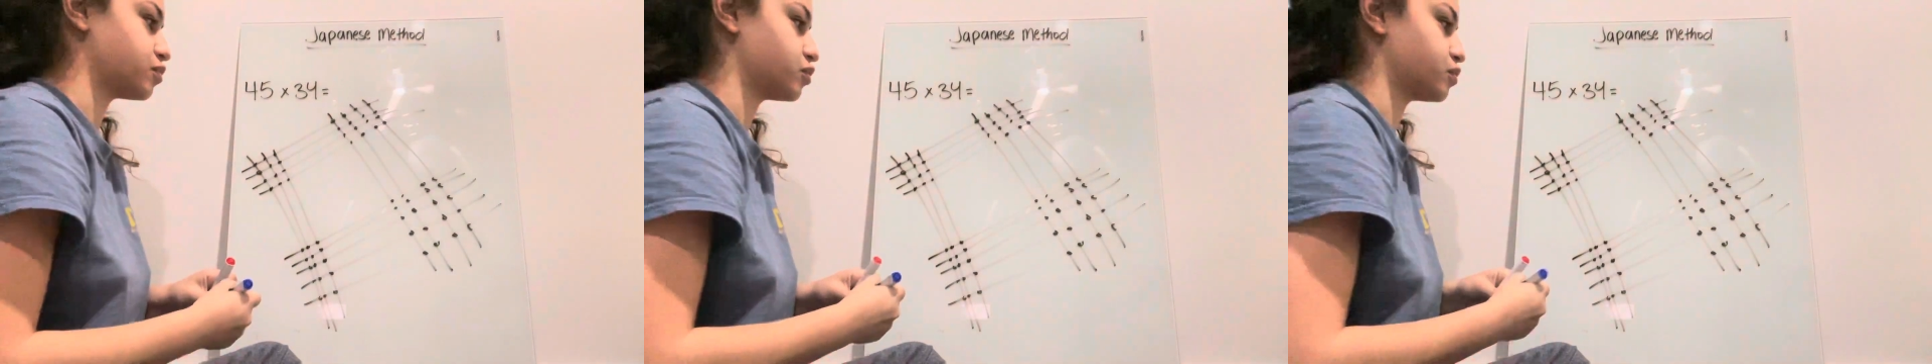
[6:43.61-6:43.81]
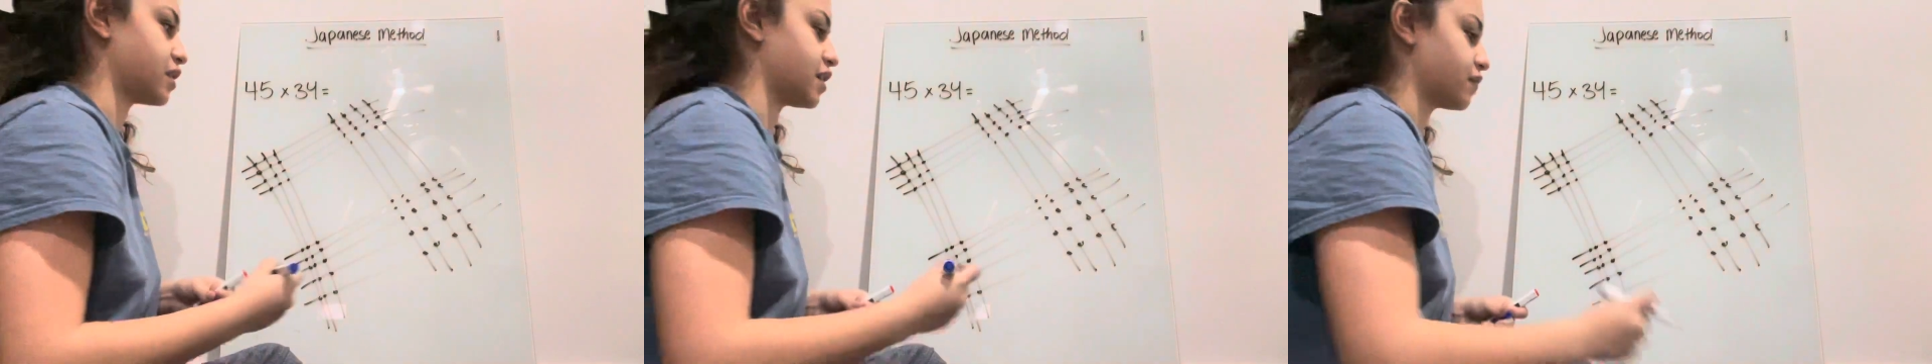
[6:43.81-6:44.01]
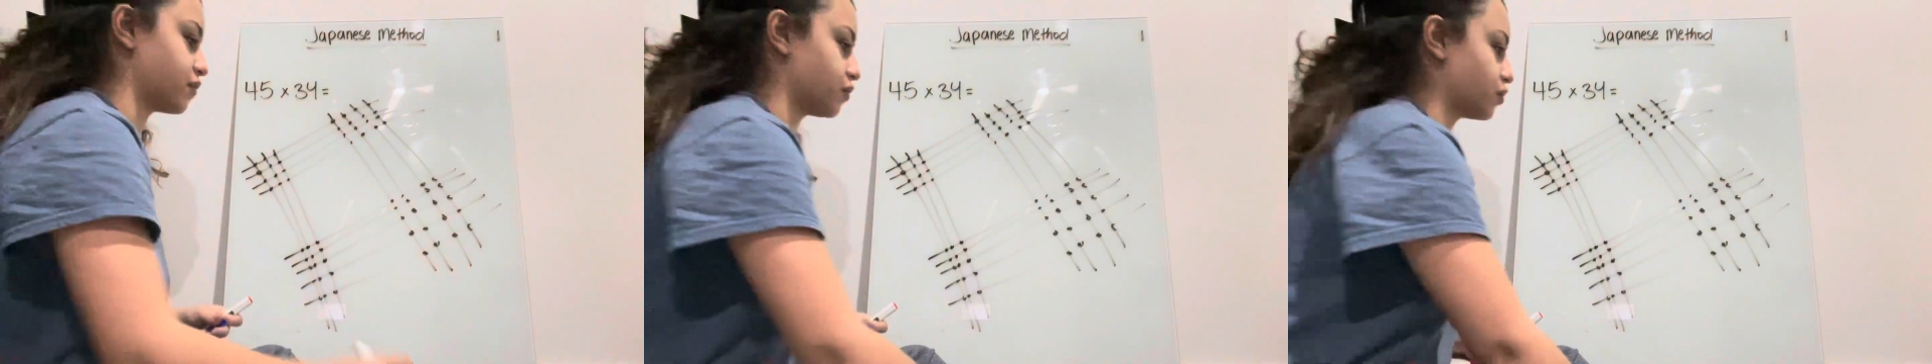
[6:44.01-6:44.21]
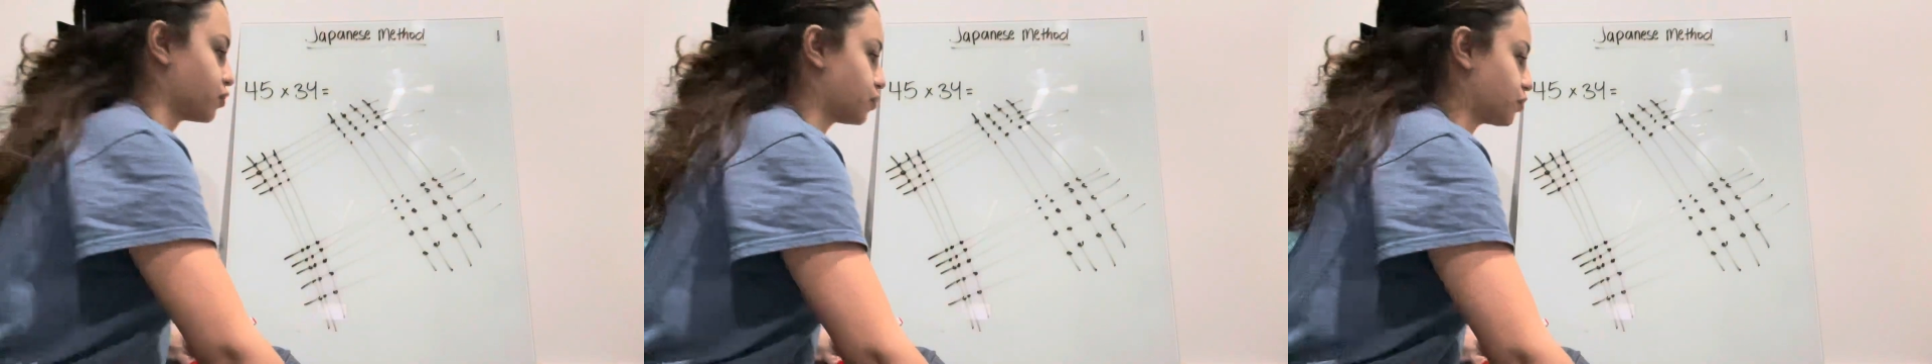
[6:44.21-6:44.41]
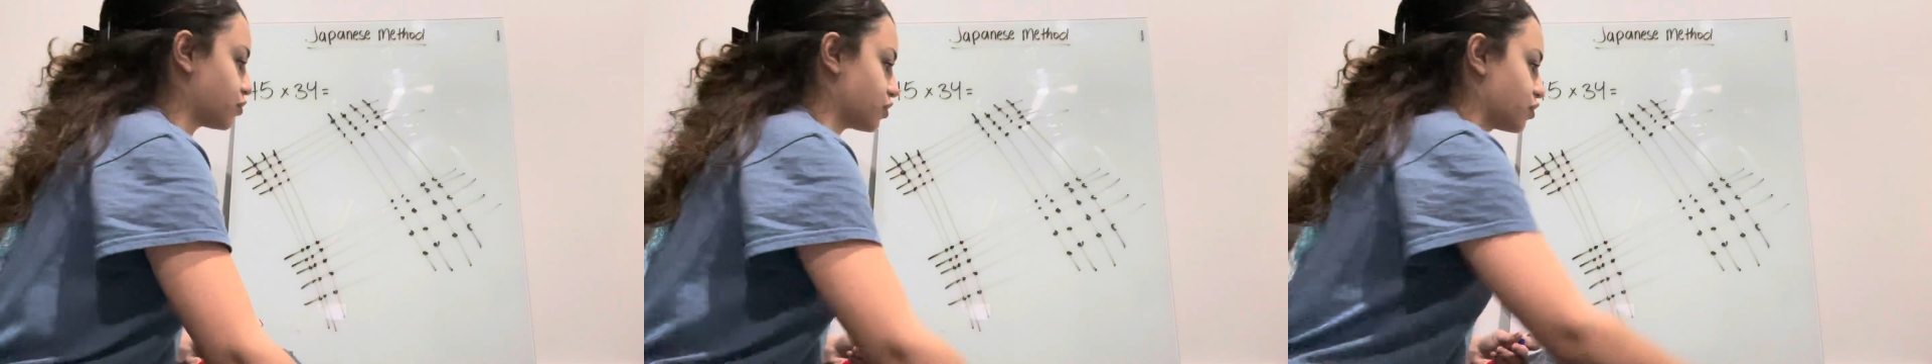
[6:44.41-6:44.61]
We have group
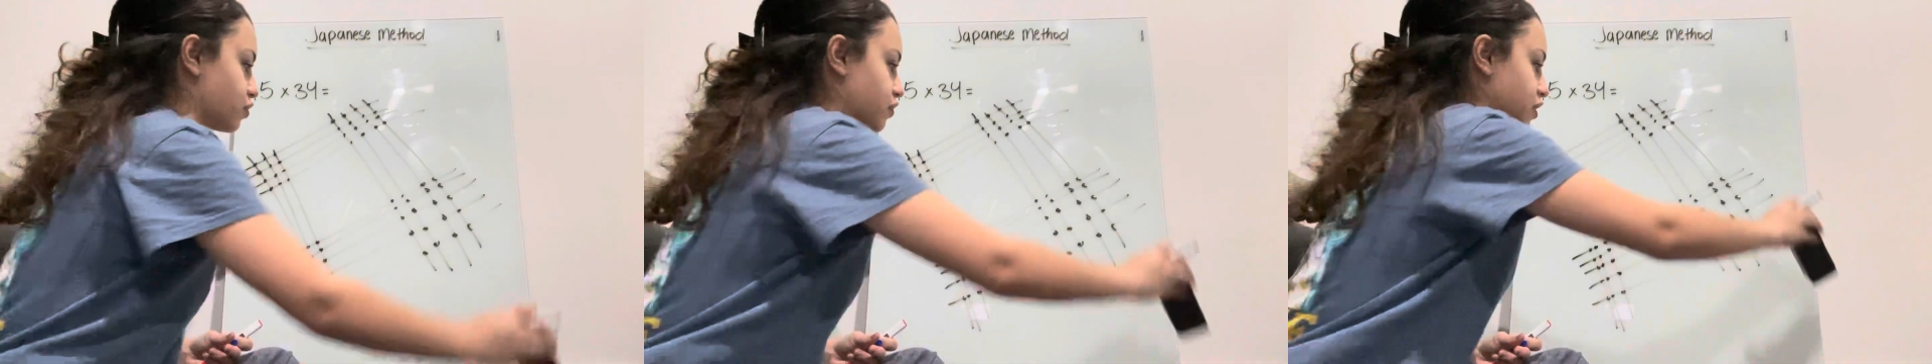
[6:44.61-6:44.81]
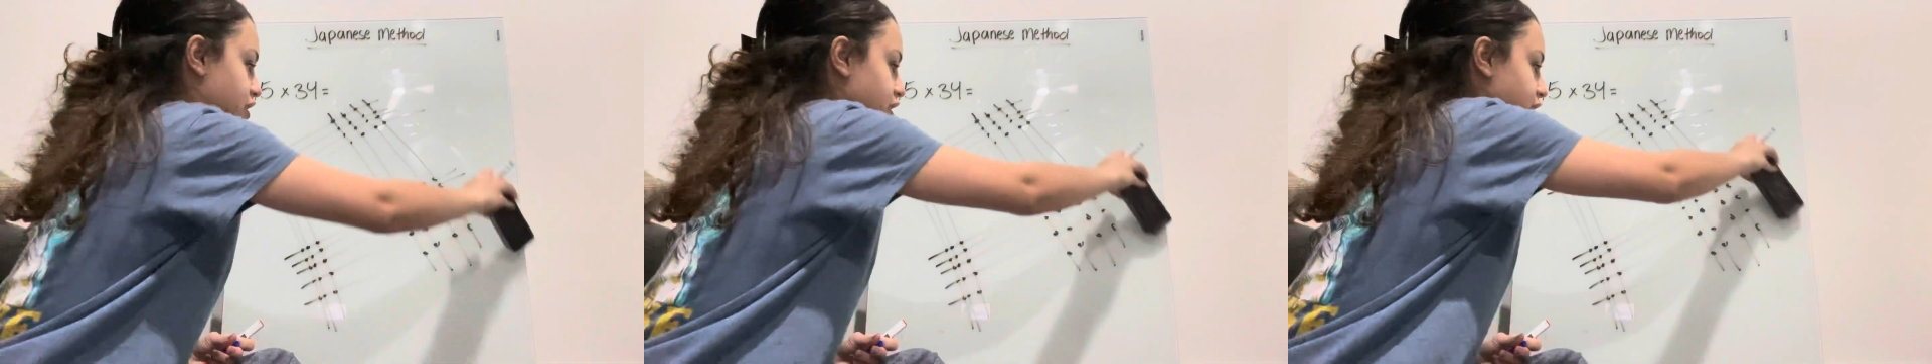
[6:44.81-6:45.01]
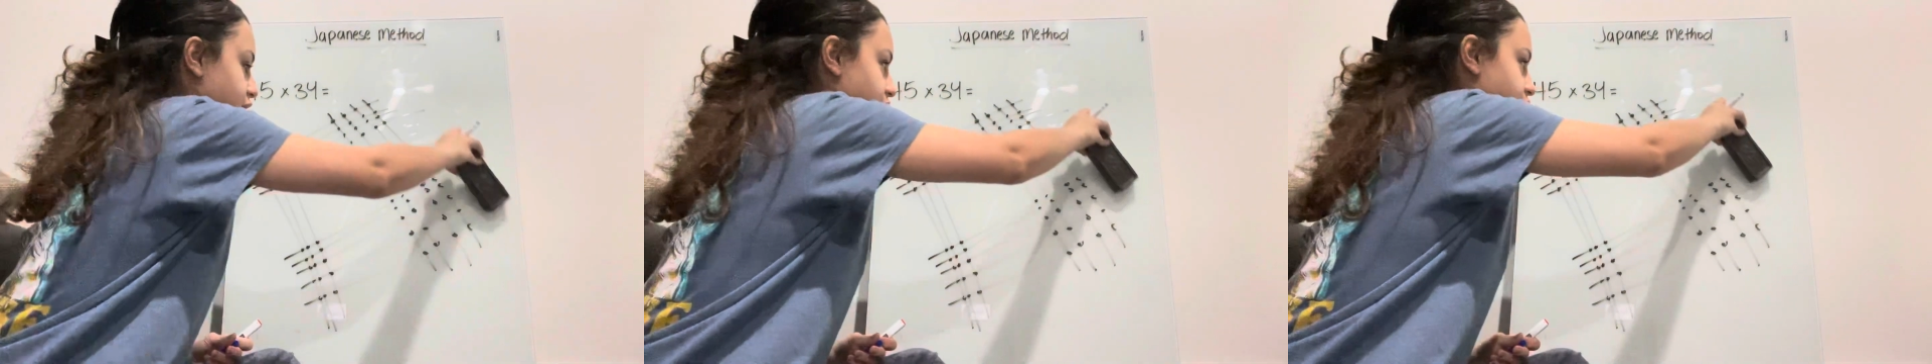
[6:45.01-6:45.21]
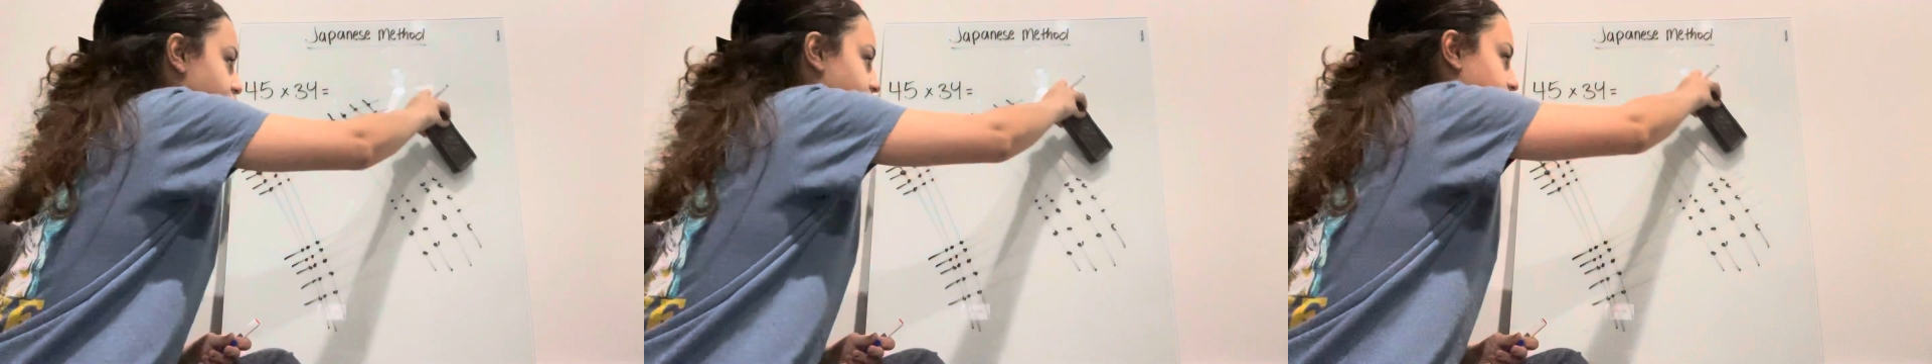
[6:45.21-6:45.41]
3 over here.